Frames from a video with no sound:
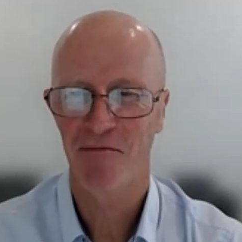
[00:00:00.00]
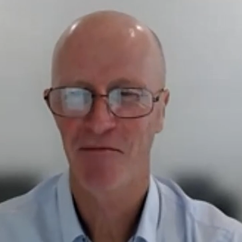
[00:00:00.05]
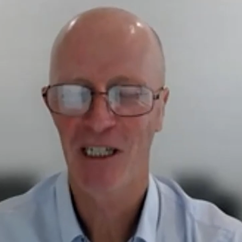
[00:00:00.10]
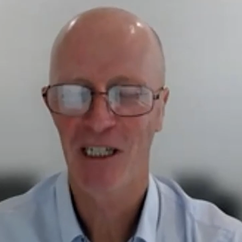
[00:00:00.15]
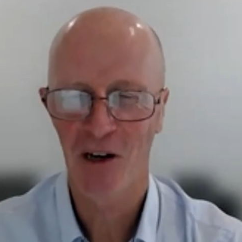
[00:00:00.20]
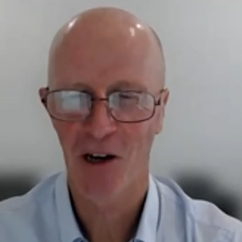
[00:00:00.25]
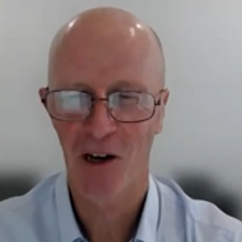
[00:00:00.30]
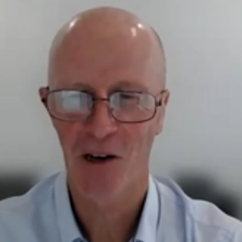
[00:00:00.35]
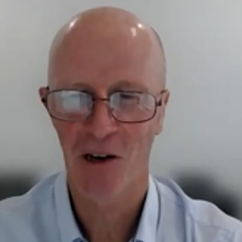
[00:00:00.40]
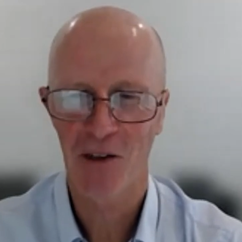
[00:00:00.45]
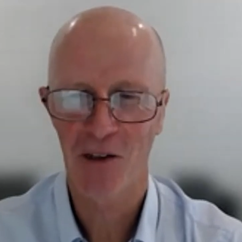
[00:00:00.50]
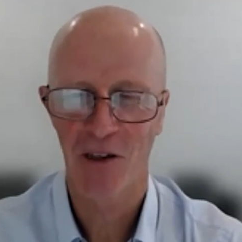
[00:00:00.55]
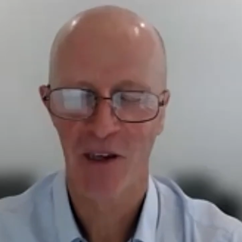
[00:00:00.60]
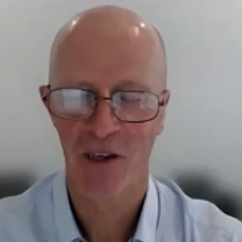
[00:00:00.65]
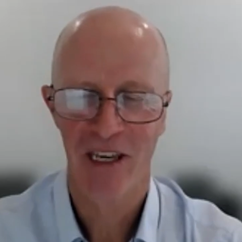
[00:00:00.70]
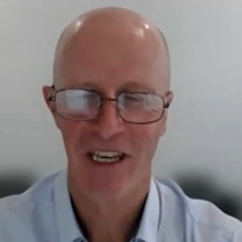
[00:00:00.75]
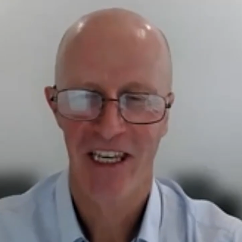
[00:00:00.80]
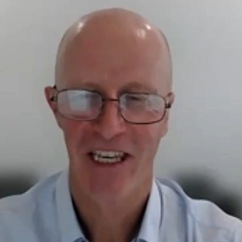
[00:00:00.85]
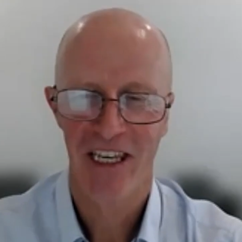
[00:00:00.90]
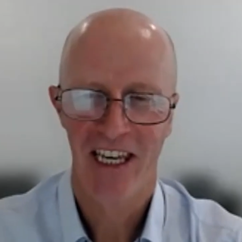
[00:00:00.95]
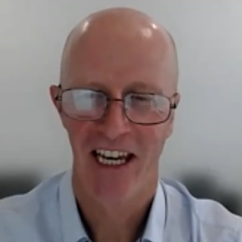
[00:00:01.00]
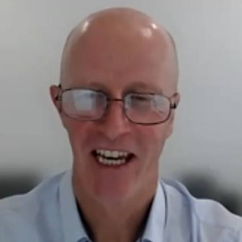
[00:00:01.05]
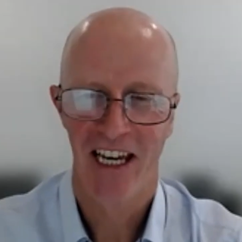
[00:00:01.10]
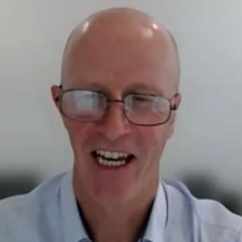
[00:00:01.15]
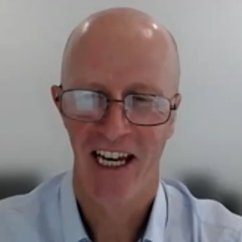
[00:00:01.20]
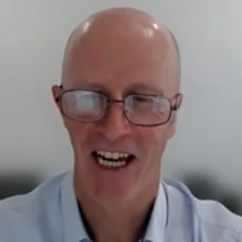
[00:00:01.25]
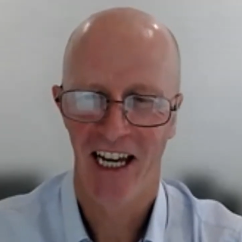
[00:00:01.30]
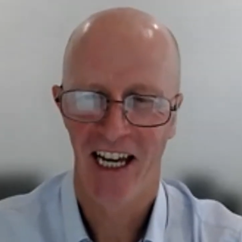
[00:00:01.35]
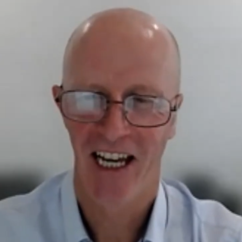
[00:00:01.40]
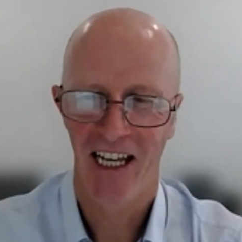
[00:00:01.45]
because
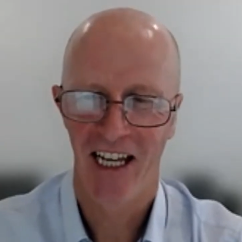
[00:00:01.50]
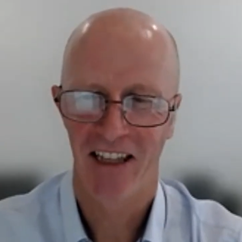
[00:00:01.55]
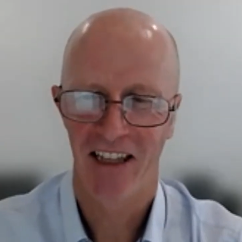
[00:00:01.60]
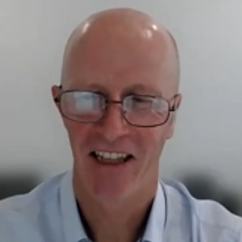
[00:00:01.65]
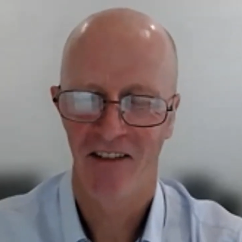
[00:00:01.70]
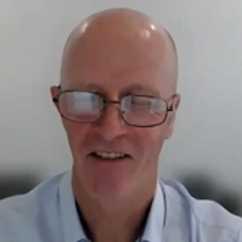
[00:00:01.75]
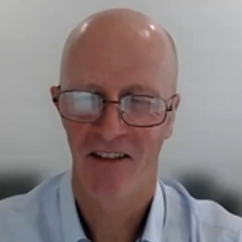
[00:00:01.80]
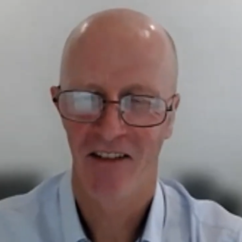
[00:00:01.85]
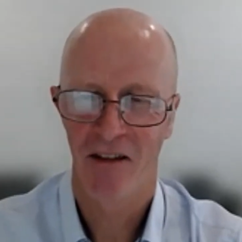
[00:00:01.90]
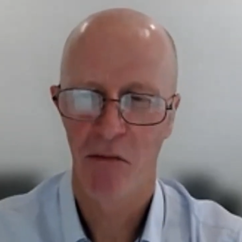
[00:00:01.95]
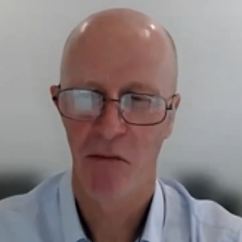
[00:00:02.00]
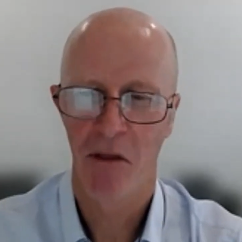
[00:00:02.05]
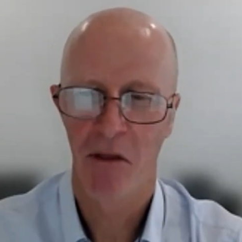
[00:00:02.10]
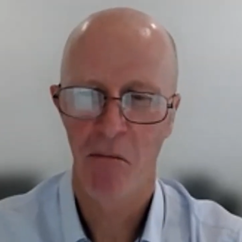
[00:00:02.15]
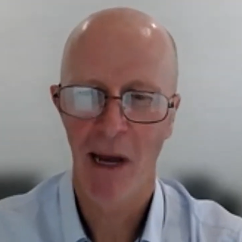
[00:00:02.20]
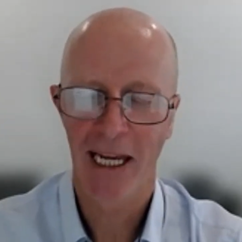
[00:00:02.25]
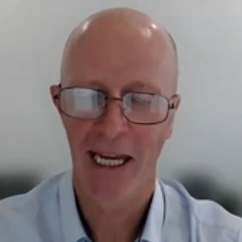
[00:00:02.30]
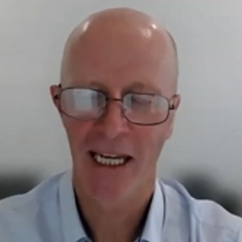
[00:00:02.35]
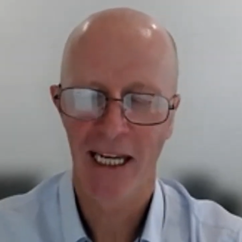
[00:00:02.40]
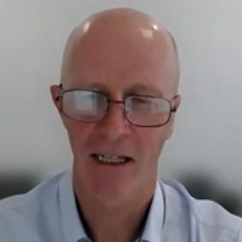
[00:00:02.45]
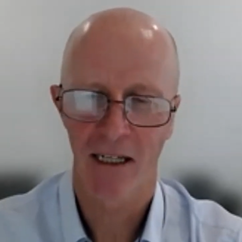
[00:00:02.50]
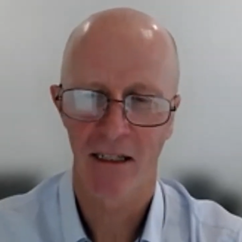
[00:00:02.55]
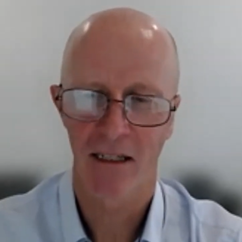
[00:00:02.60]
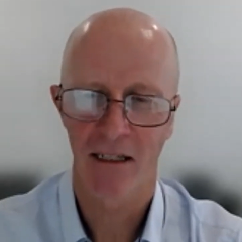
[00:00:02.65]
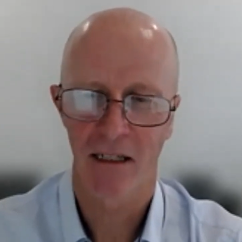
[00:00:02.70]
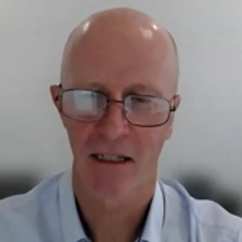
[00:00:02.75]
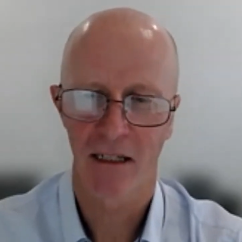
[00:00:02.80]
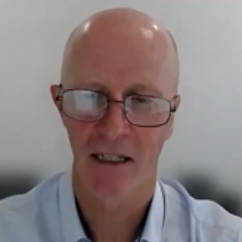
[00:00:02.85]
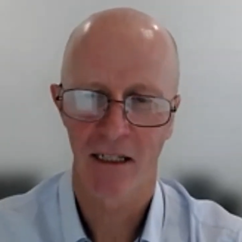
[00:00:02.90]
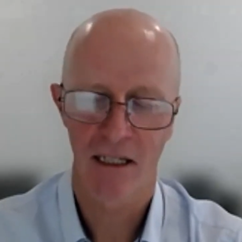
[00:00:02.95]
the bank
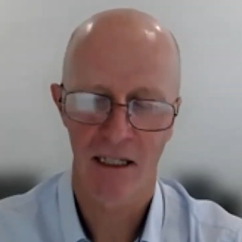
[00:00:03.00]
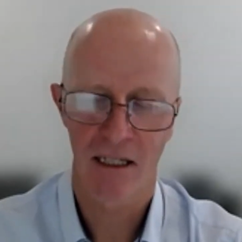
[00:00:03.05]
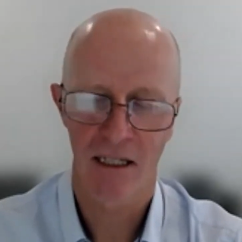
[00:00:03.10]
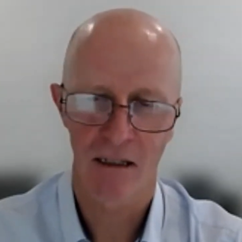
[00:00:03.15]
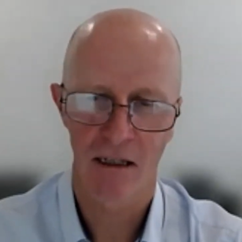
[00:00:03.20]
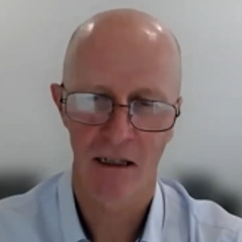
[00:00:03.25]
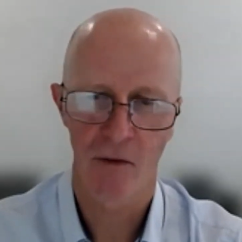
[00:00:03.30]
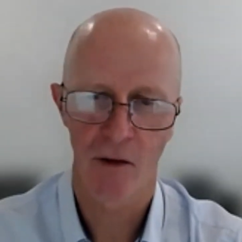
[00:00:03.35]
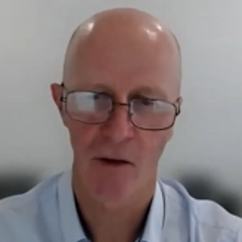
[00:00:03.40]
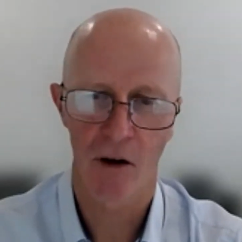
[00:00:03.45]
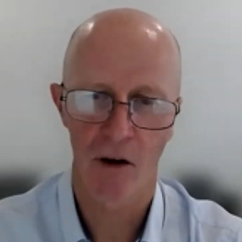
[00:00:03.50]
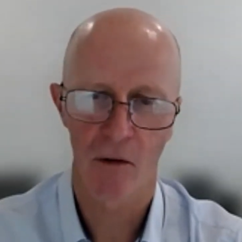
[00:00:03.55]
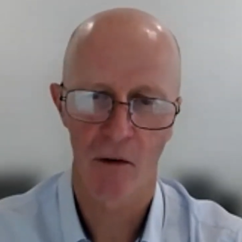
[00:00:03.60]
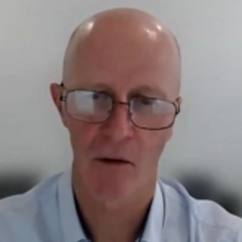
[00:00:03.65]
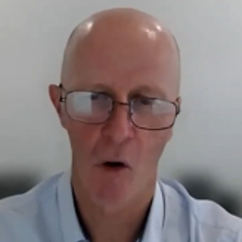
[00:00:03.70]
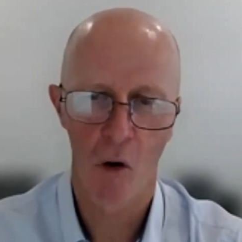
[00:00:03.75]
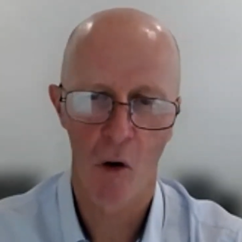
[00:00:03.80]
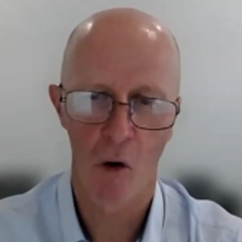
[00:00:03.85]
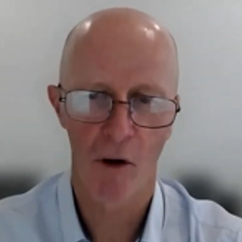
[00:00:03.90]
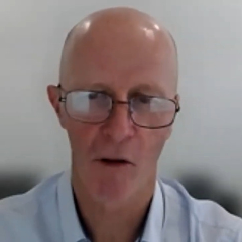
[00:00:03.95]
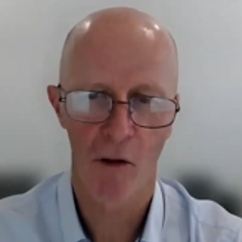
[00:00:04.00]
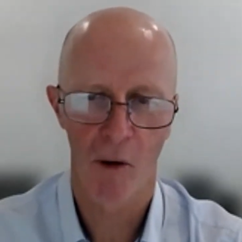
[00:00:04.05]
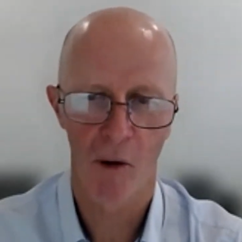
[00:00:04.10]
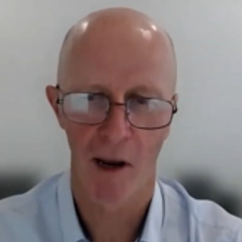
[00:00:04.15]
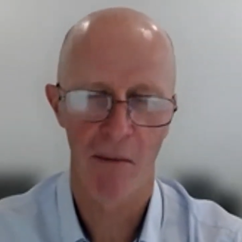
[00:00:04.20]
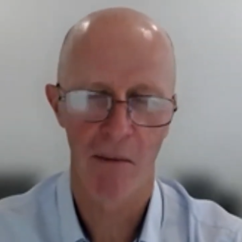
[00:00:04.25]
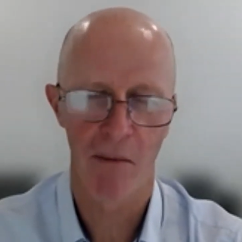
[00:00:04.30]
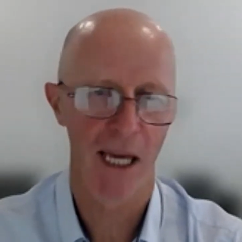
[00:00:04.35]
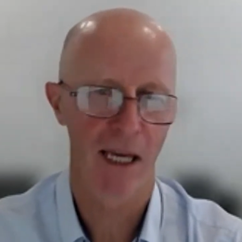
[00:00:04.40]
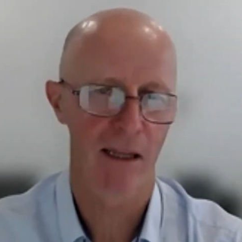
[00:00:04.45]
can if you've got them all with
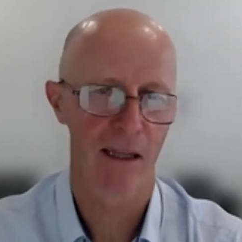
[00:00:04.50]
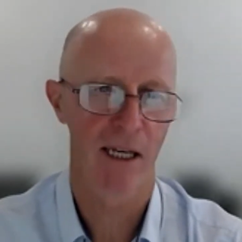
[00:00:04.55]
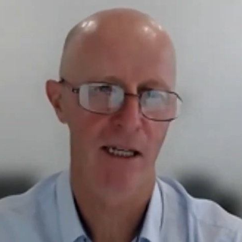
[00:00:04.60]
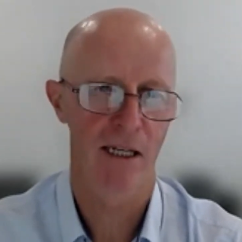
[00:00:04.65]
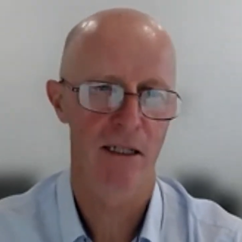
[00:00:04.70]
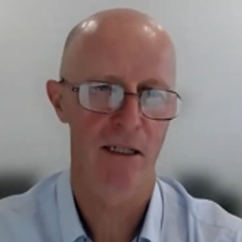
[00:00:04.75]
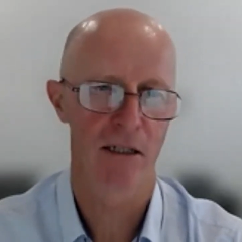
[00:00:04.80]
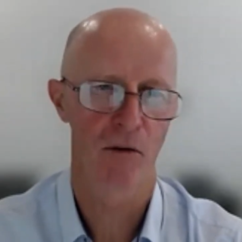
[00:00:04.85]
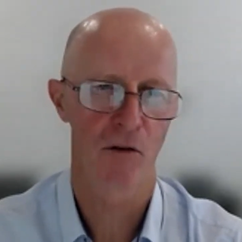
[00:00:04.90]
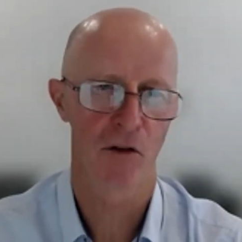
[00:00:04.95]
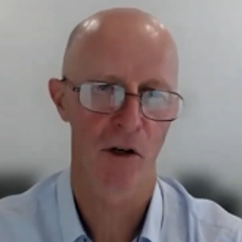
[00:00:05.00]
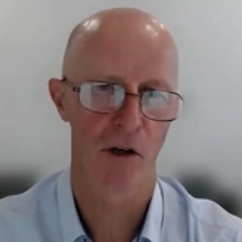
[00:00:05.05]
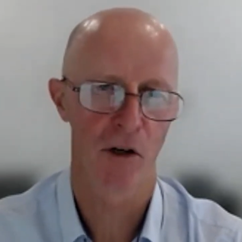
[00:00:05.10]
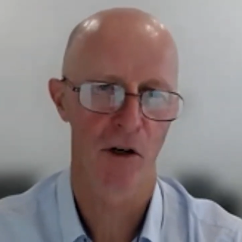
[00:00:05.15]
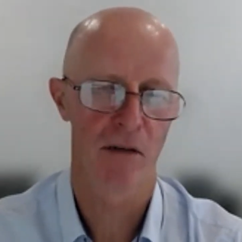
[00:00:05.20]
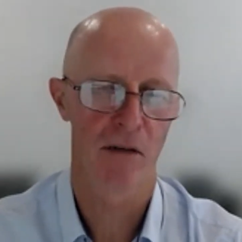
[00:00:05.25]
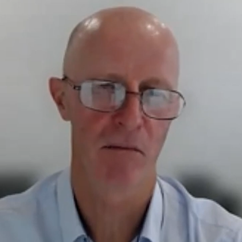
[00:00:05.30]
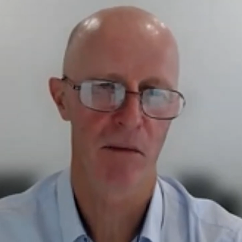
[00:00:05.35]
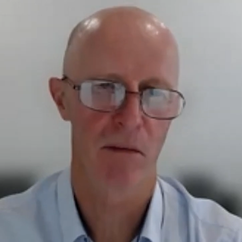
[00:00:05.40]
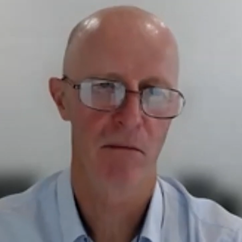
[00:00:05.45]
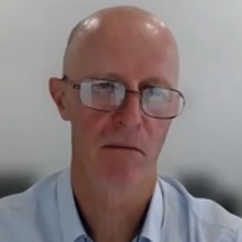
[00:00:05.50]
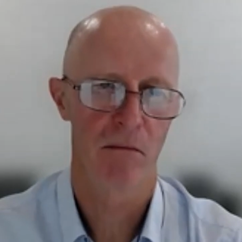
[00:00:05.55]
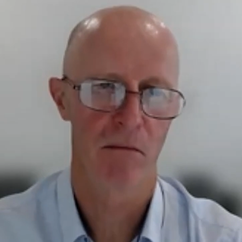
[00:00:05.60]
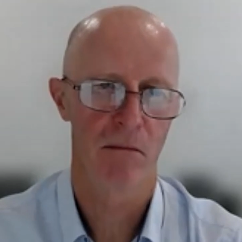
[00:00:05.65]
one bank, they can still treat them.